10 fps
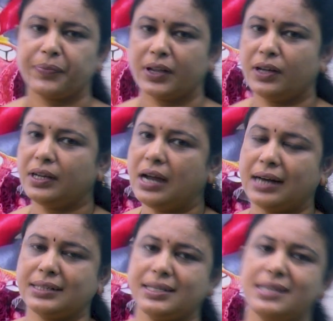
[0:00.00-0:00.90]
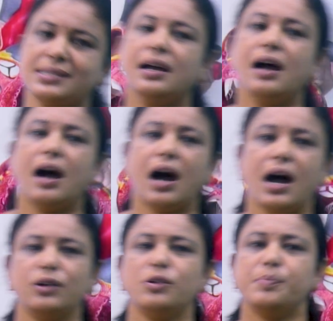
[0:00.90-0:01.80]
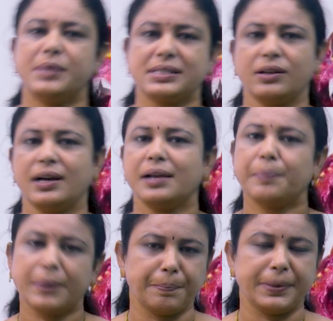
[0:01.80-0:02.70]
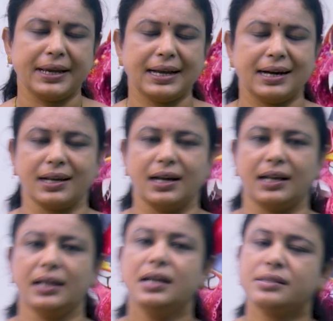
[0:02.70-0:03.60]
Okay, heart is hollow muscular pumping organ.